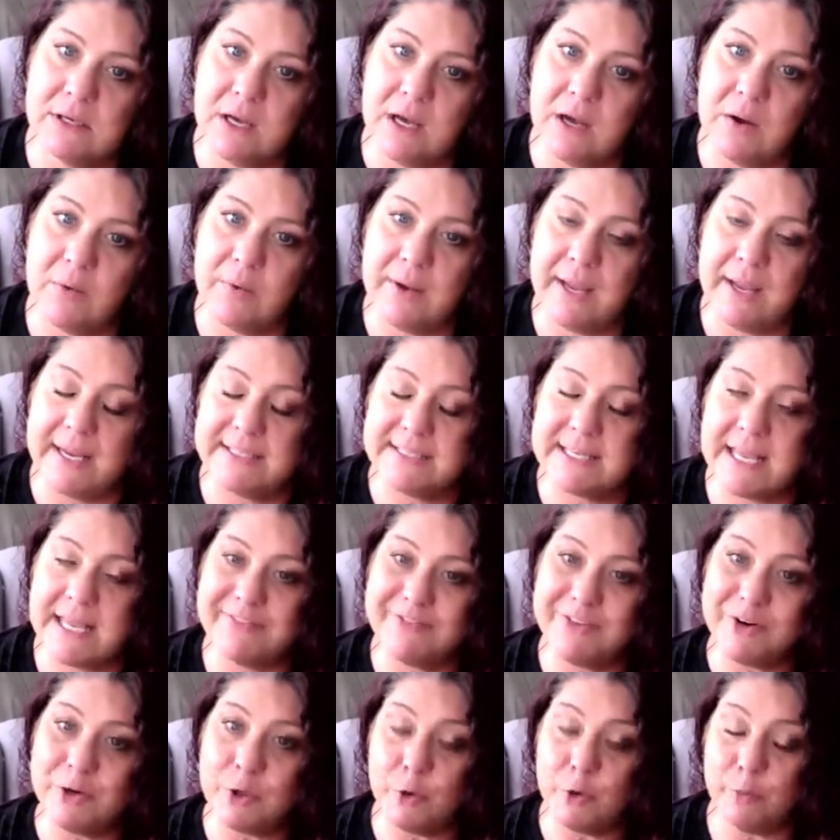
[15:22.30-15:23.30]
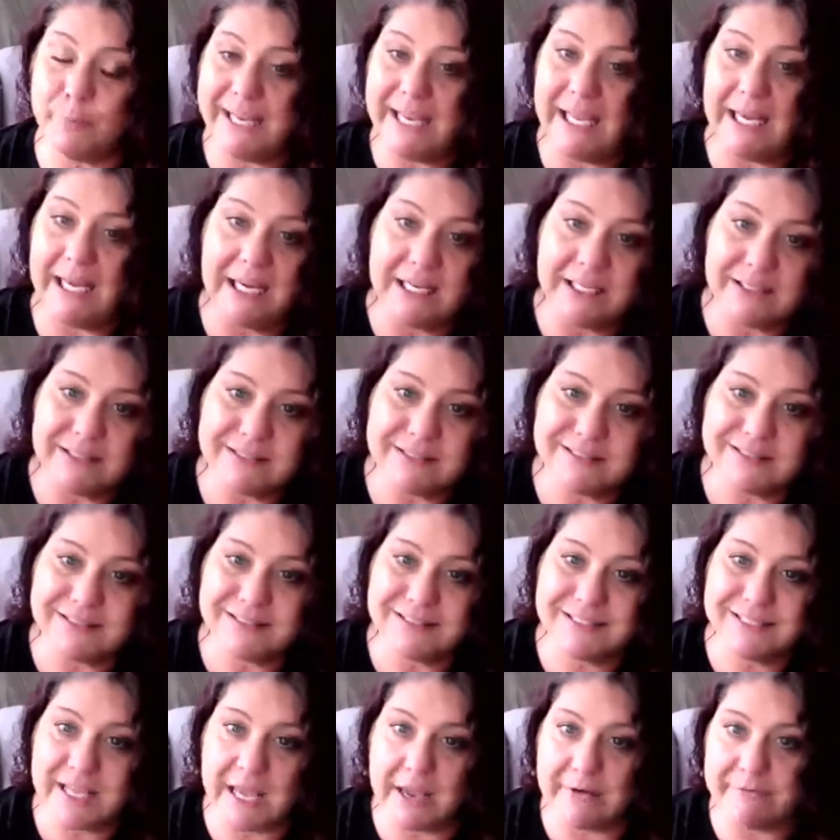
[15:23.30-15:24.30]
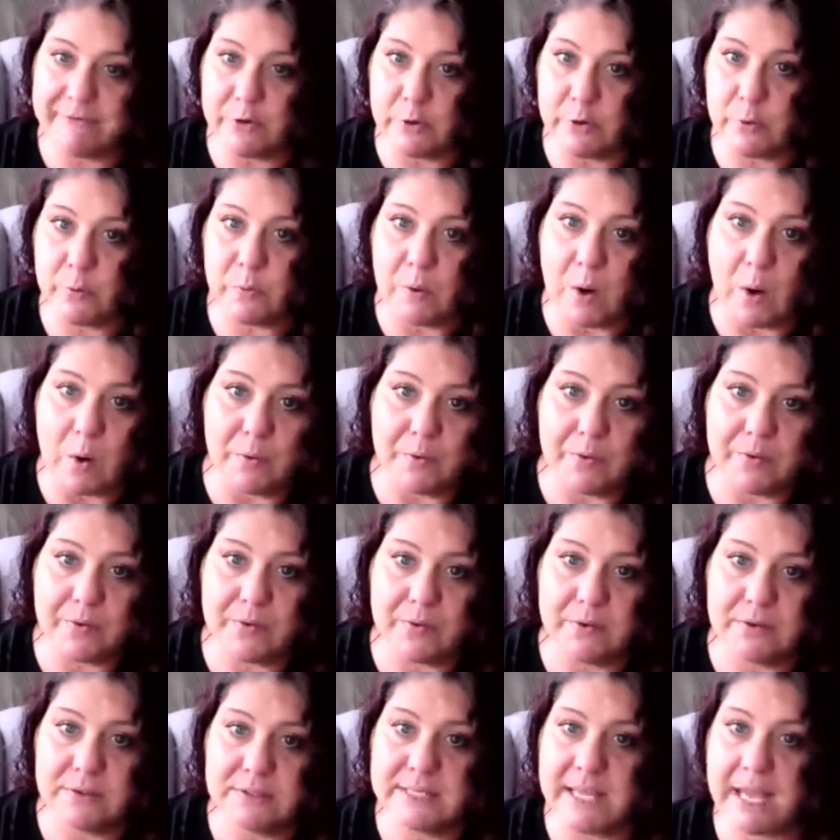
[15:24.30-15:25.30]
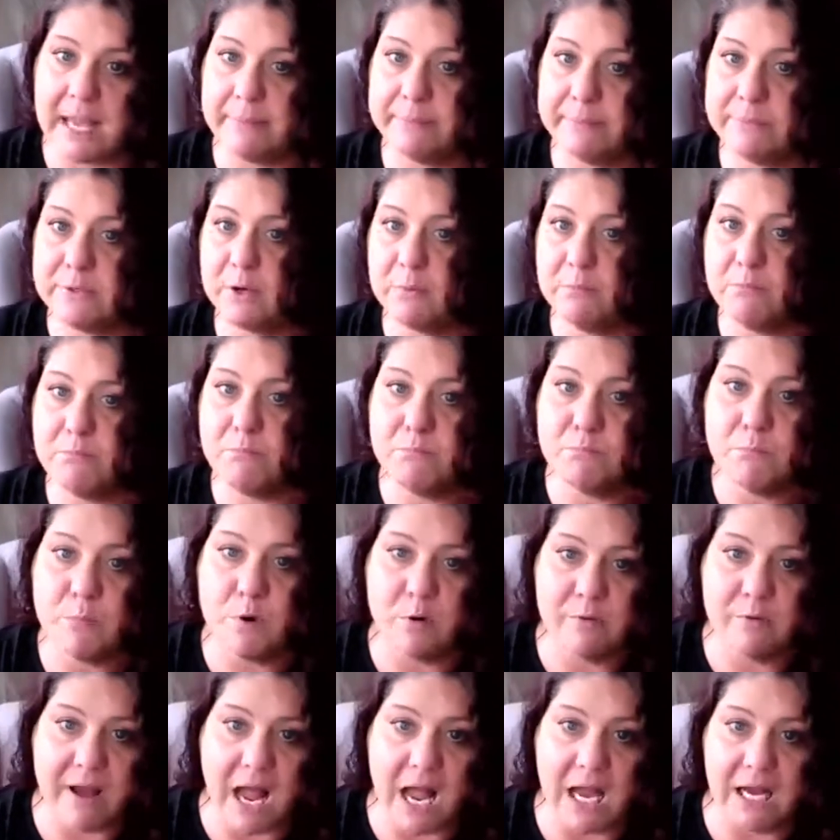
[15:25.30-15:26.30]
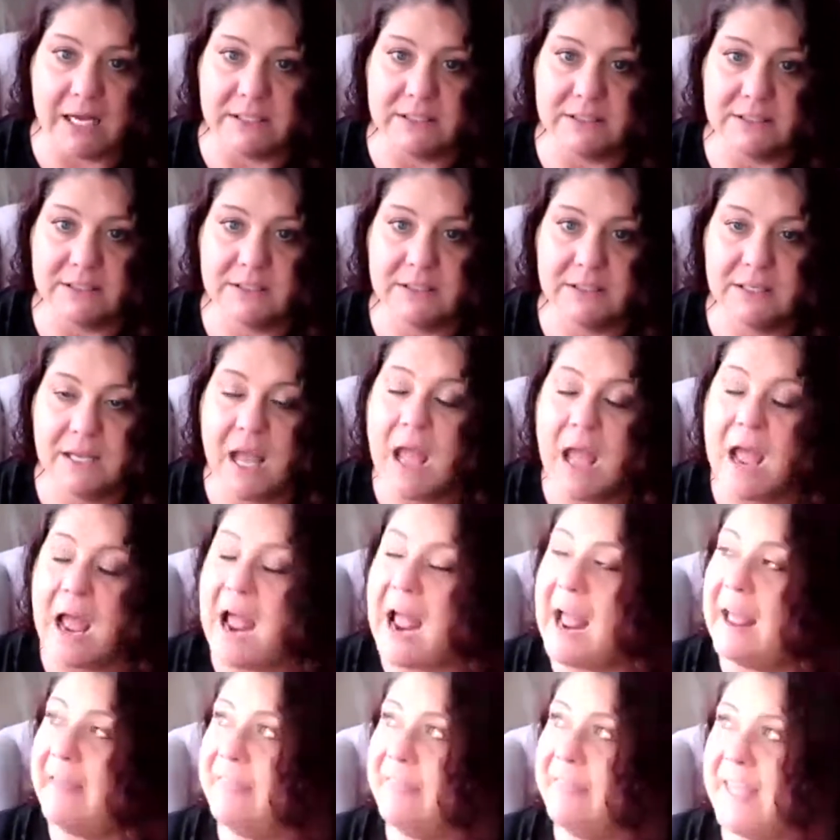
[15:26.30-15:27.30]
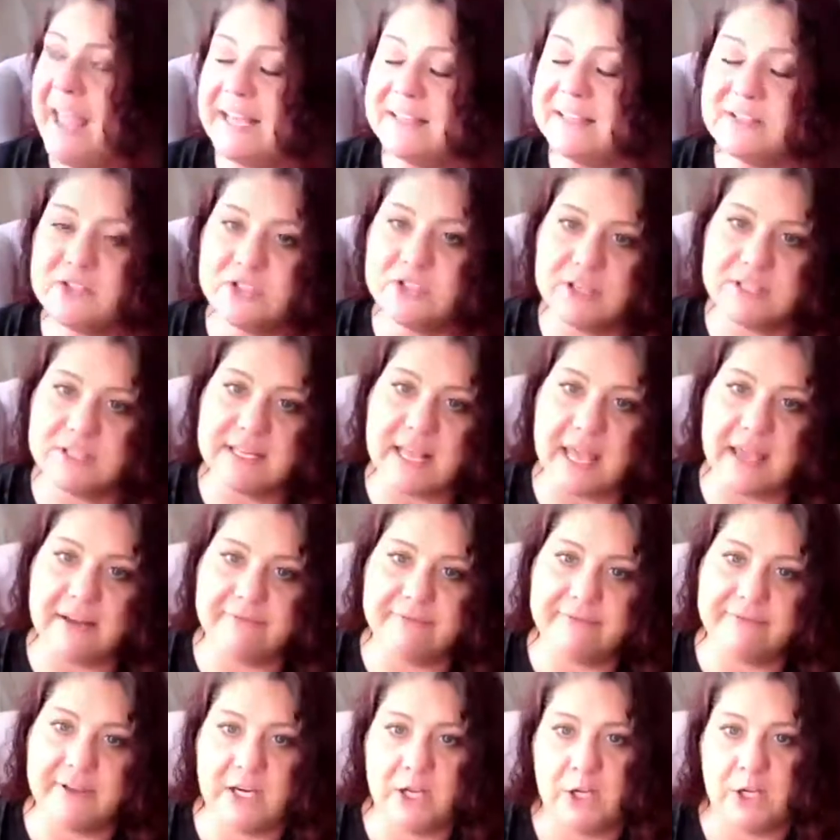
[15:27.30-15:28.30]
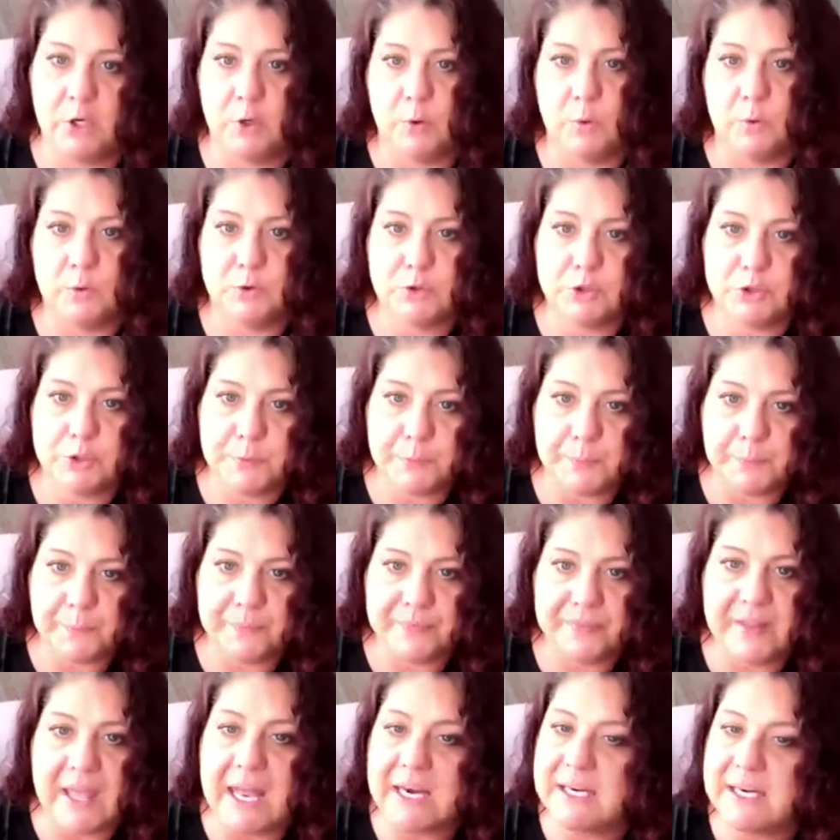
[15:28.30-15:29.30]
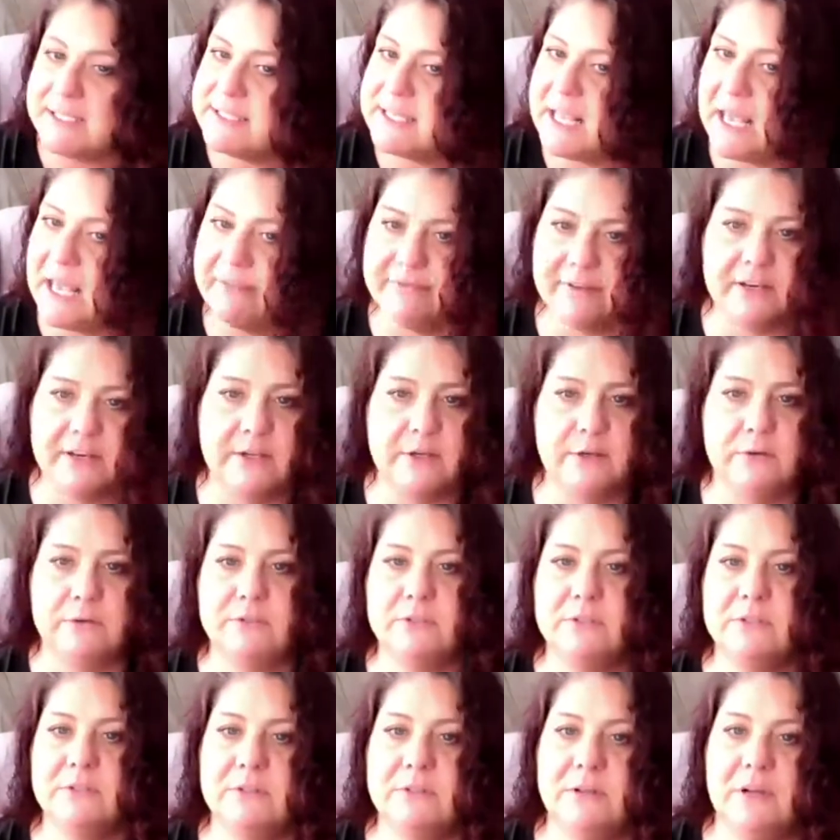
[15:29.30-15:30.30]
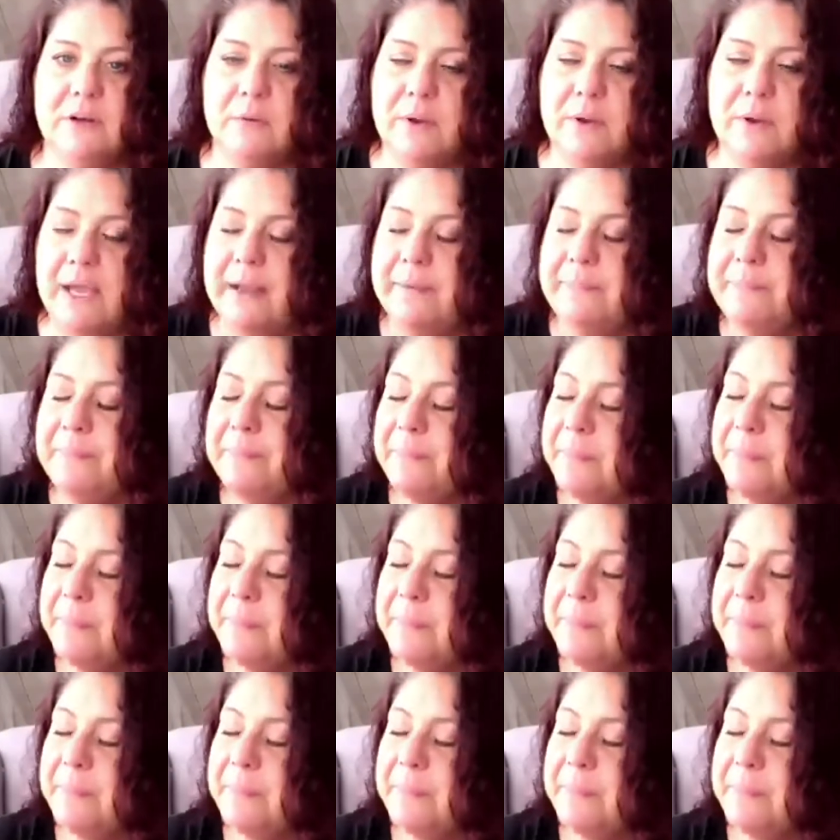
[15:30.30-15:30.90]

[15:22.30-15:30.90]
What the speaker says: Okay, time for new beginnings, time for growth, time to move on. And that's just effing huge. That is effing huge. Okay.